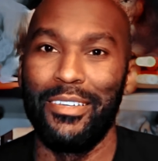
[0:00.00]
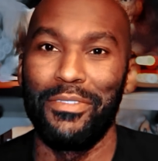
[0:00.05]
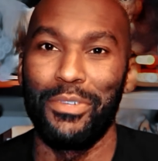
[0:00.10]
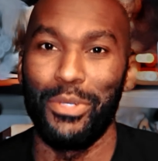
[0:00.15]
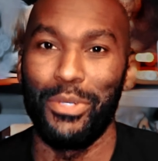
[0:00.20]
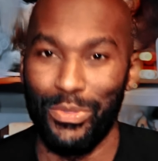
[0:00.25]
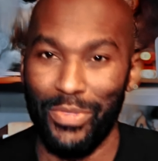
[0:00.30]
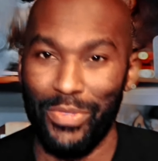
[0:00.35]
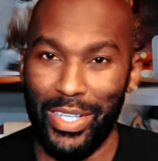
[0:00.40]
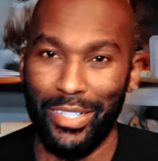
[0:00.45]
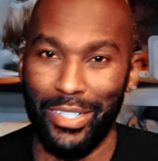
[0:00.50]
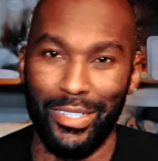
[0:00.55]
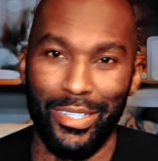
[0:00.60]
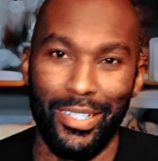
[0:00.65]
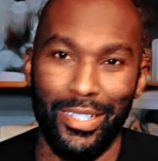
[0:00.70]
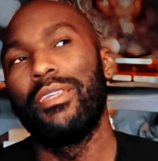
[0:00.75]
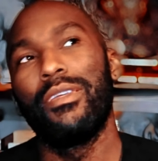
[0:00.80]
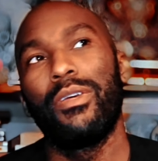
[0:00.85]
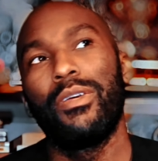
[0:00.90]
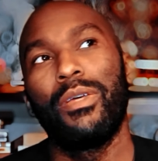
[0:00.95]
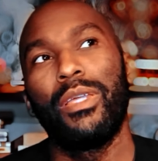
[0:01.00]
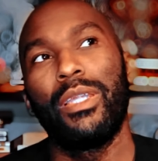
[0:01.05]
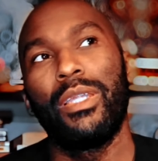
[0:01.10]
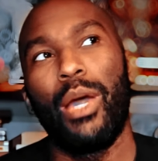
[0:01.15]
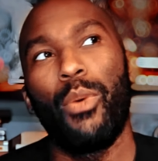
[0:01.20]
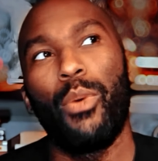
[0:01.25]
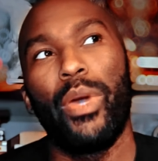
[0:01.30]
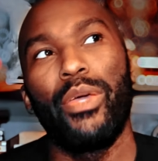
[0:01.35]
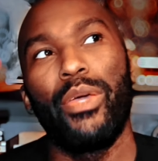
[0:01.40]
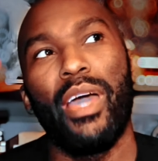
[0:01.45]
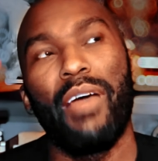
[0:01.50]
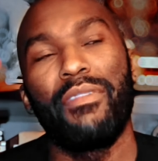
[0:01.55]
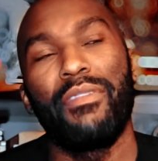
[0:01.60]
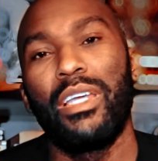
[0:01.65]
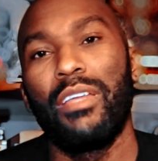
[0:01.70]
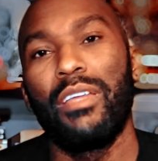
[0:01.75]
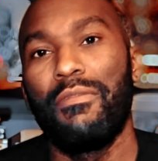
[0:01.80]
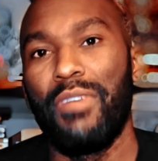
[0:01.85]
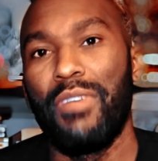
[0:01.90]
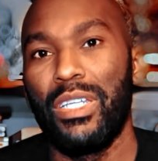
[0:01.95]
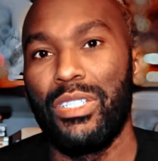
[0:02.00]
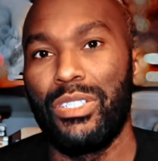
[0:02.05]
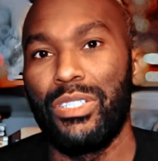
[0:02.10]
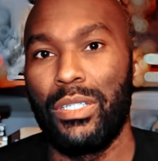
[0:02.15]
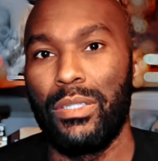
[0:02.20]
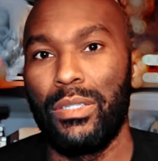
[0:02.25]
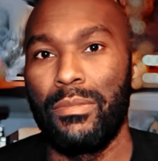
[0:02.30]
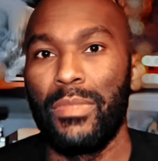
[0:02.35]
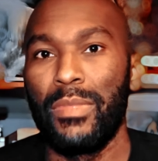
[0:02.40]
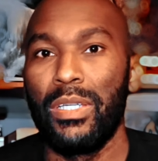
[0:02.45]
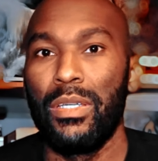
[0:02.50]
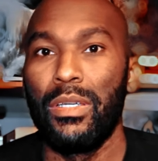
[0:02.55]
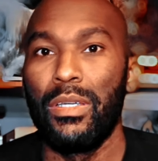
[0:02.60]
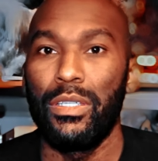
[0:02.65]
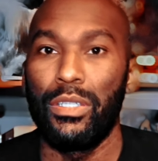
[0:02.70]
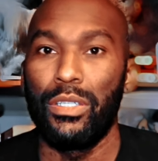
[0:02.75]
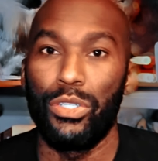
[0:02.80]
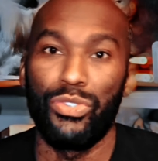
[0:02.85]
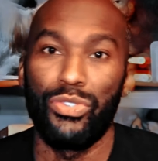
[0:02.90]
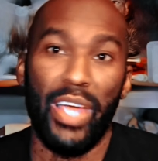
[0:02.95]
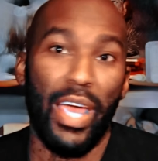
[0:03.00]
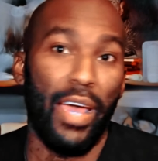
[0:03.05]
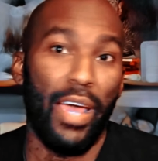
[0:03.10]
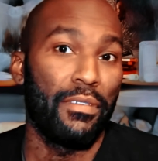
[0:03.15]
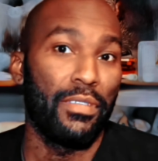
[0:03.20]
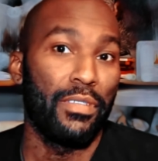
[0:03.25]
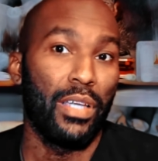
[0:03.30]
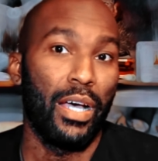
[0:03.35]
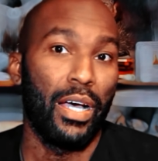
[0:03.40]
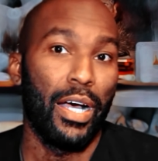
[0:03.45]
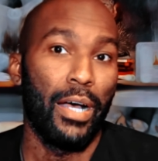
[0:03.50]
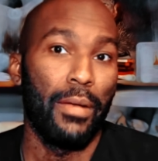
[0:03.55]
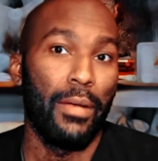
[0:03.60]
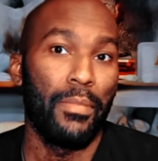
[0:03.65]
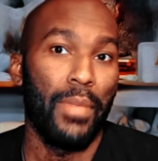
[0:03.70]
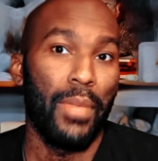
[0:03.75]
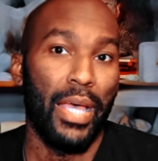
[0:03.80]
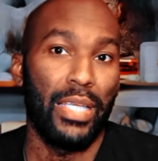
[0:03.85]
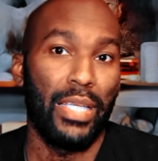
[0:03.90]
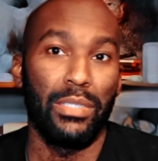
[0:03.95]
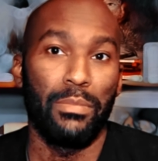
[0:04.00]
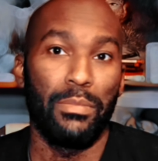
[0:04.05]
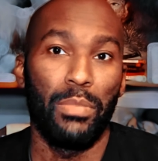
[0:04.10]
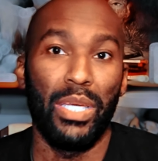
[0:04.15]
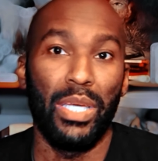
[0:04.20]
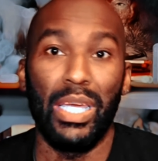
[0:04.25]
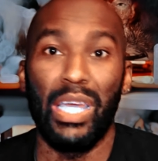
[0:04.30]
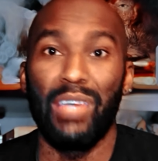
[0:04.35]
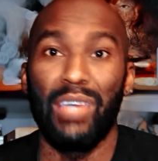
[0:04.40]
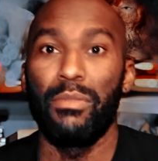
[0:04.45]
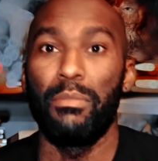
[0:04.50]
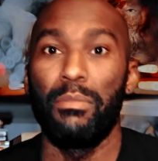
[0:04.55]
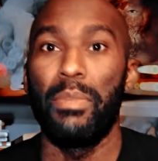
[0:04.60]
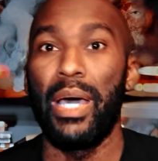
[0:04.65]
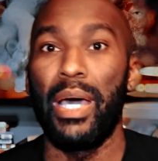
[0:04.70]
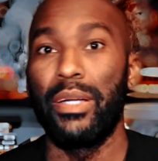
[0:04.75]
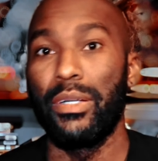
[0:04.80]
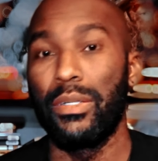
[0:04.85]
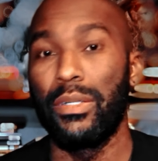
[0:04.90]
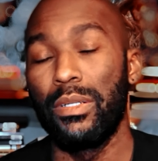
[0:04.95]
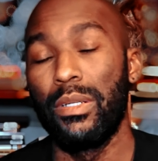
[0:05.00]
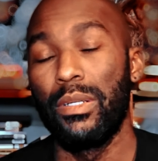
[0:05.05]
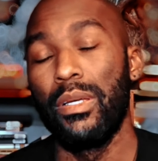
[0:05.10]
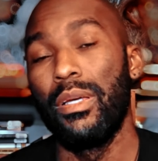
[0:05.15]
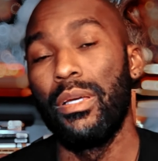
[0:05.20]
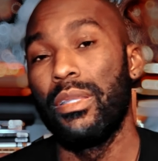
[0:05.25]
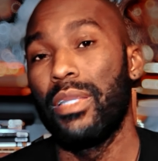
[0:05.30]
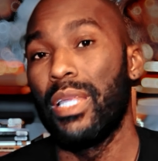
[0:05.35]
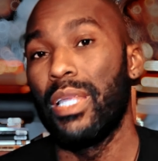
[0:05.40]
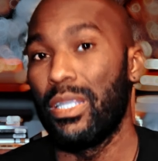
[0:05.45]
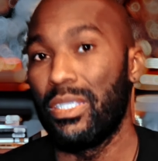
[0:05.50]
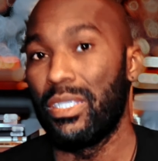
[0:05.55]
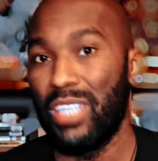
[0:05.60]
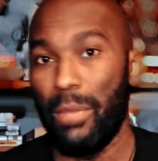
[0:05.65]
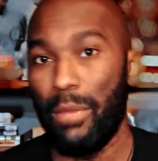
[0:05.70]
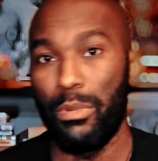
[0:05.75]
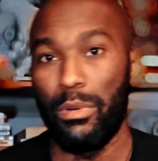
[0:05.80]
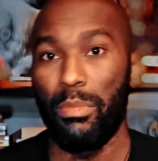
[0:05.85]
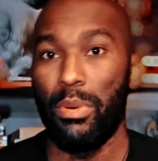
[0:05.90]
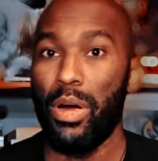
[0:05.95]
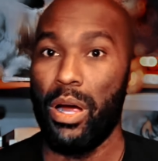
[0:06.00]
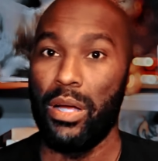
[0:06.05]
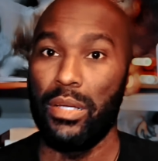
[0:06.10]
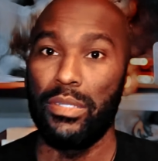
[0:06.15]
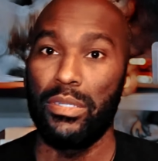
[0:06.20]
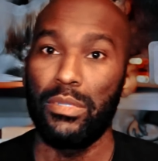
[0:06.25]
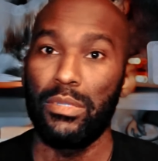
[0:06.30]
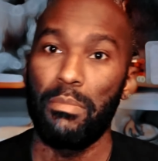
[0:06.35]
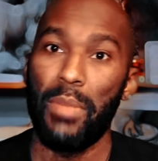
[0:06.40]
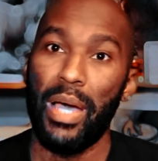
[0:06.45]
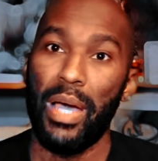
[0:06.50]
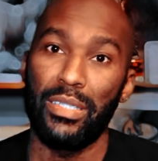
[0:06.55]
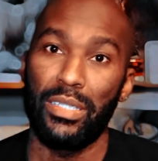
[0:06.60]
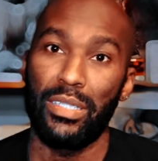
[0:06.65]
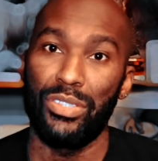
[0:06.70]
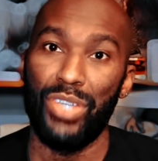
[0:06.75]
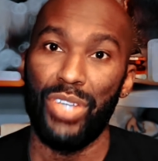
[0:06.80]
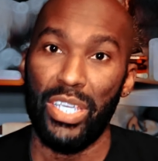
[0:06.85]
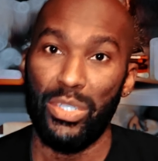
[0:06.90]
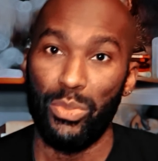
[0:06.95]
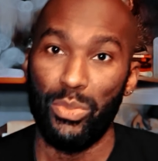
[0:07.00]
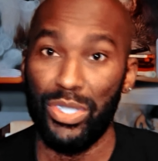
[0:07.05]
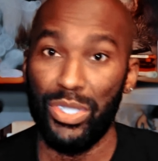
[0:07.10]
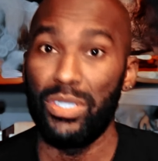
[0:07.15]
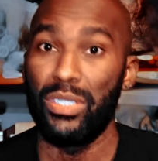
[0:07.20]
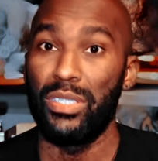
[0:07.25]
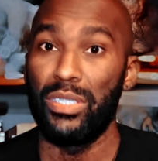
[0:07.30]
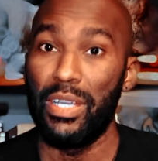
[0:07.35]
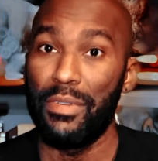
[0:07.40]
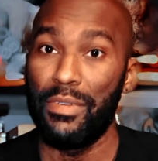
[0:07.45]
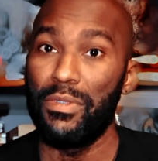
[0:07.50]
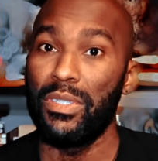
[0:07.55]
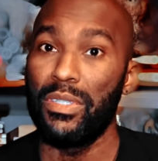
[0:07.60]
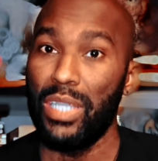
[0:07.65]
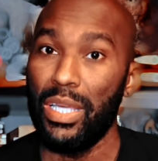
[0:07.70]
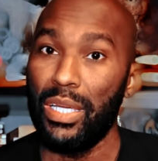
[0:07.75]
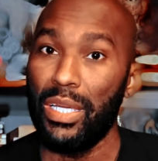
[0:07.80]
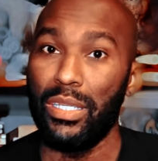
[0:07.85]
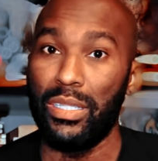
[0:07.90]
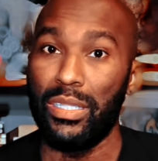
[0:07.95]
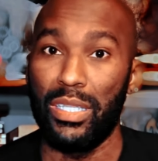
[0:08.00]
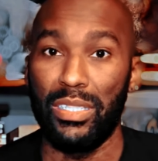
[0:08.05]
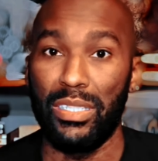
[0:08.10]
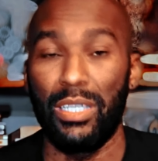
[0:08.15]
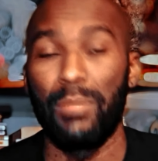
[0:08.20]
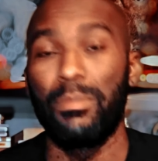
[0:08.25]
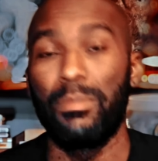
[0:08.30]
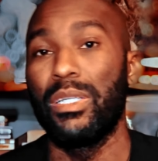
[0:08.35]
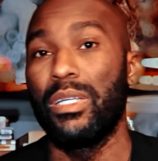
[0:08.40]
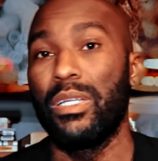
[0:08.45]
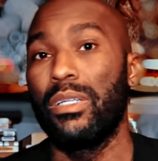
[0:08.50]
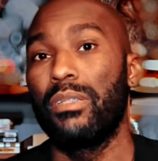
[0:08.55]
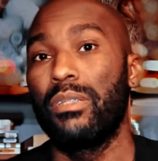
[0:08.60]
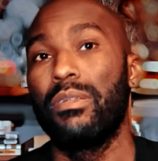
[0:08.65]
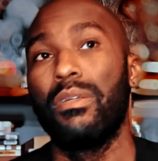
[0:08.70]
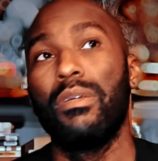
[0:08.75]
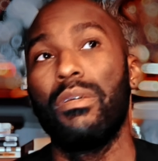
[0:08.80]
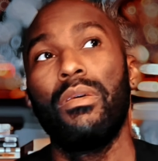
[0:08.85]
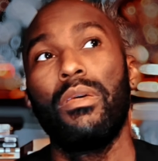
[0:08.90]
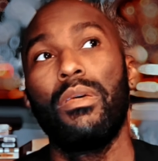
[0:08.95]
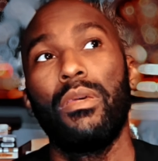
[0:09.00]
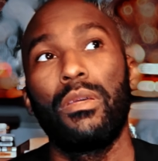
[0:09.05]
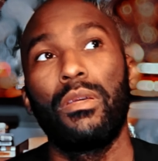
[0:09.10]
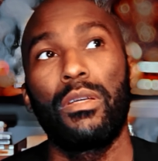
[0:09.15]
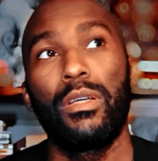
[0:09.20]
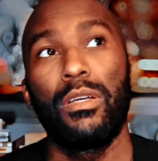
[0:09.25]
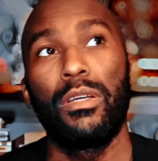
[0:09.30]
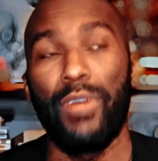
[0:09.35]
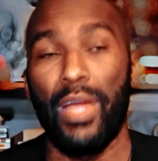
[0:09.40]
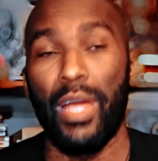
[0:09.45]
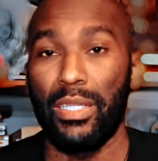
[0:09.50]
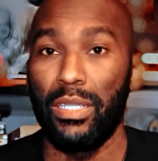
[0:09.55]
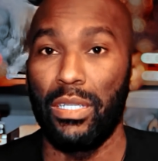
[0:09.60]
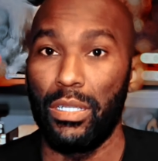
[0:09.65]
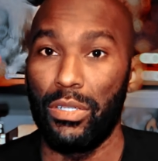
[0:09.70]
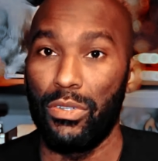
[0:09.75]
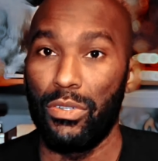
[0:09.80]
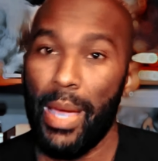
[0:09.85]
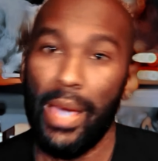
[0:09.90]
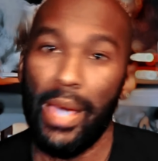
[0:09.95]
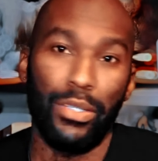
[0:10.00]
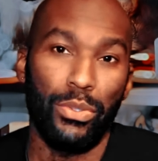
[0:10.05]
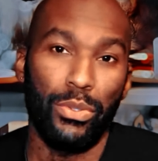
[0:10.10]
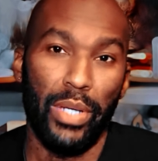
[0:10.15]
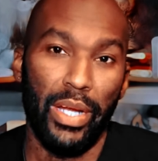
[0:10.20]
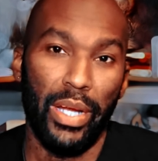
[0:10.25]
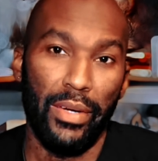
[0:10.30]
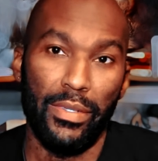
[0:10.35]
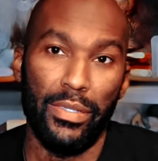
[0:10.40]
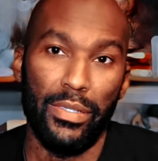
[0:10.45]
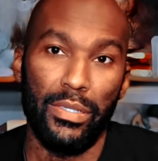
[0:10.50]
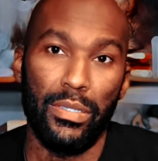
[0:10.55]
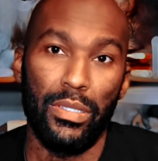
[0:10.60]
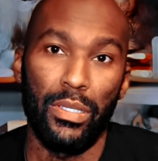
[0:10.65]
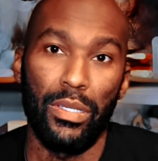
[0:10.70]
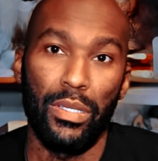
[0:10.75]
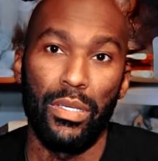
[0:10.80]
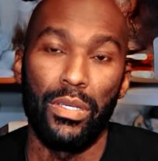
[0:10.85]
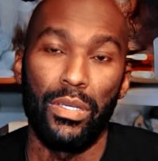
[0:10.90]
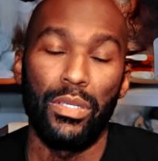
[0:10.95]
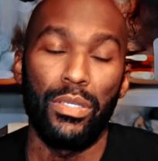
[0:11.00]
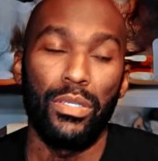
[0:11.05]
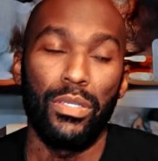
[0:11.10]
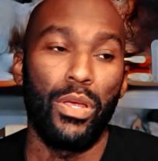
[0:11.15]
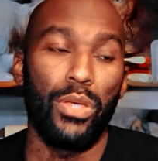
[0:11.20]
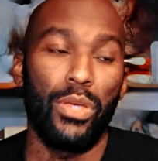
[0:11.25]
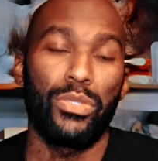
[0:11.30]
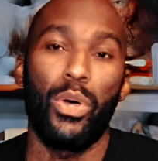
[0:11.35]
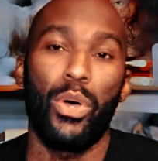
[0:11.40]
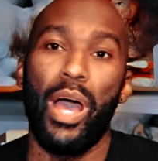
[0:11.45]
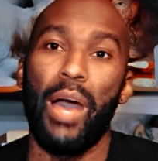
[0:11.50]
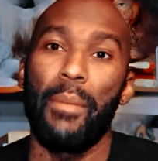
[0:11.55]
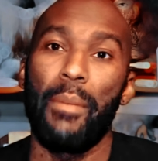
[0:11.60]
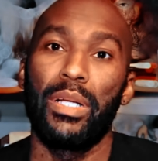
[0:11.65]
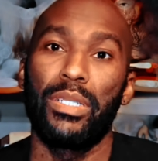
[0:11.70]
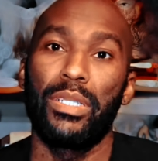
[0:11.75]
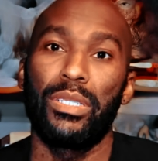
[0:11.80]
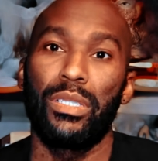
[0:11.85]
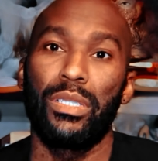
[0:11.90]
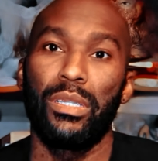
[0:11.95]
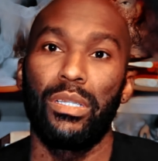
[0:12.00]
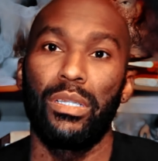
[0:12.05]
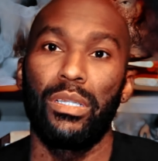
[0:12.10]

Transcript: for the reader. In that way, you have to envision your draft as being even better than the separate parts might suggest, which is different thinking than simply correcting grammatical errors. So how much